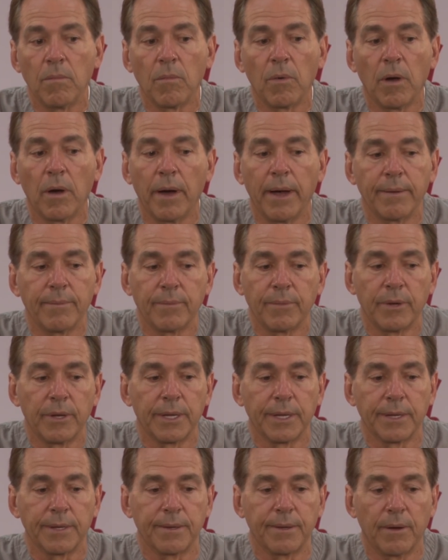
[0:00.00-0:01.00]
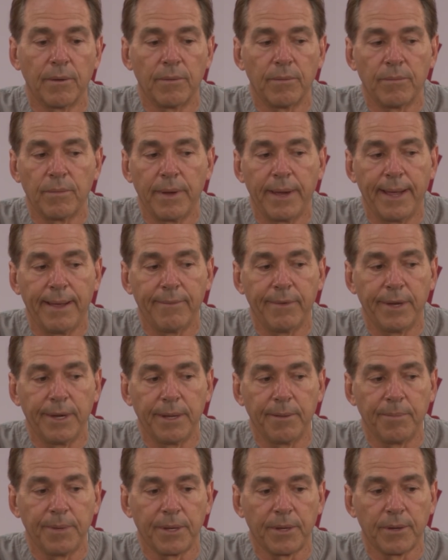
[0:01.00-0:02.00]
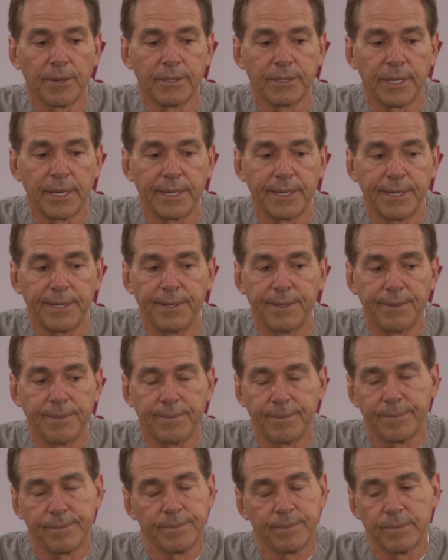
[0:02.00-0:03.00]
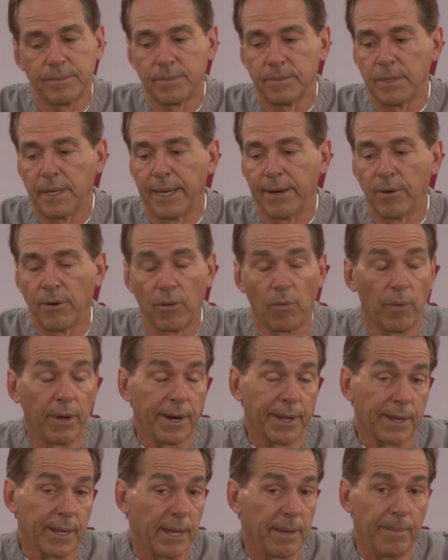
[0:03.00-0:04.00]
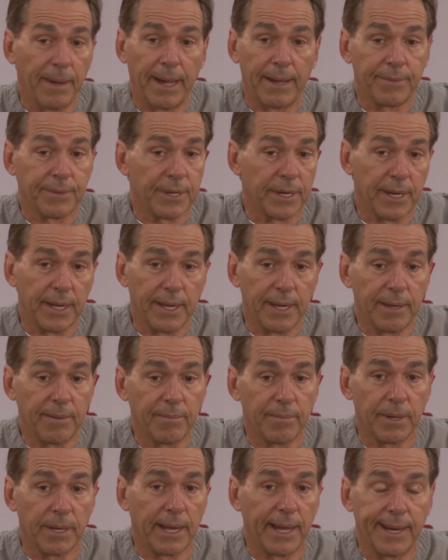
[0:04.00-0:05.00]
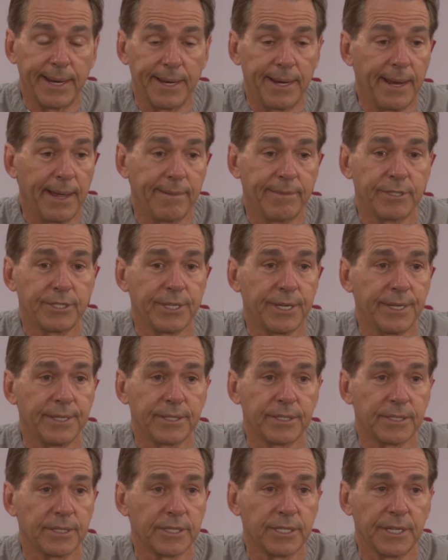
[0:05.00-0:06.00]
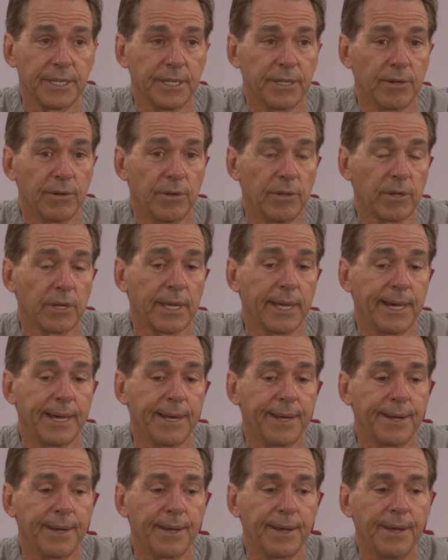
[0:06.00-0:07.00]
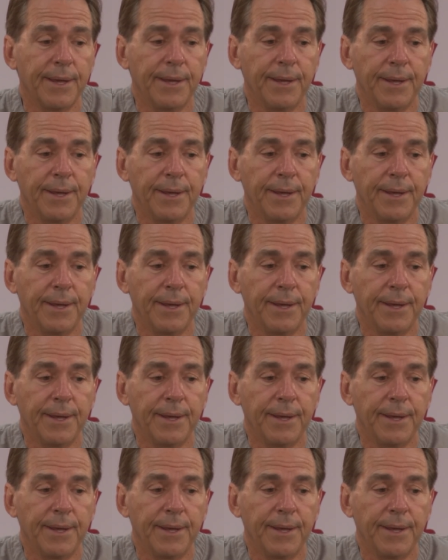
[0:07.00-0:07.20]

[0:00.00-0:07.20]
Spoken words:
Well, I really don't have any because I don't know when it came out today, but I didn't have a chance to see it or look at it.